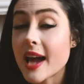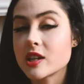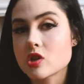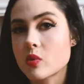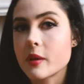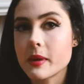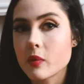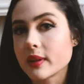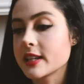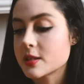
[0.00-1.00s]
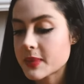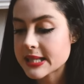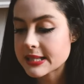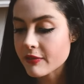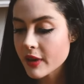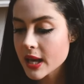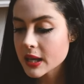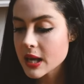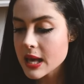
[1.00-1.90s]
I just want to be really specific